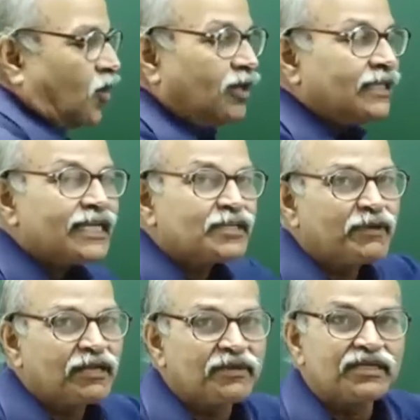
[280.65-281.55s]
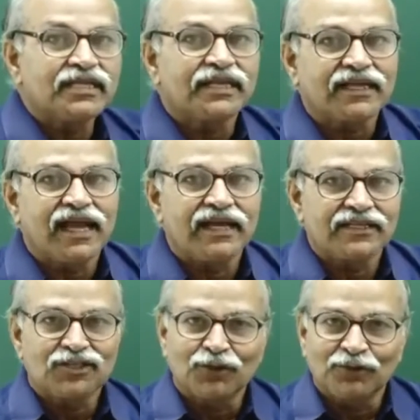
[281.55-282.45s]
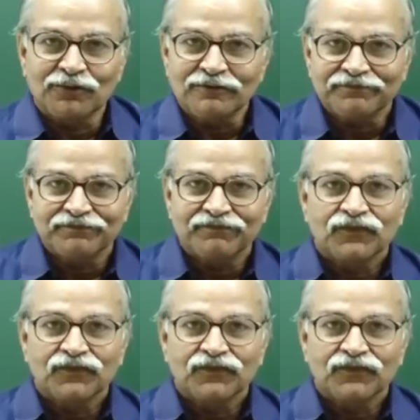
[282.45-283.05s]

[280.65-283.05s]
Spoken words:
all the experiments that I had shown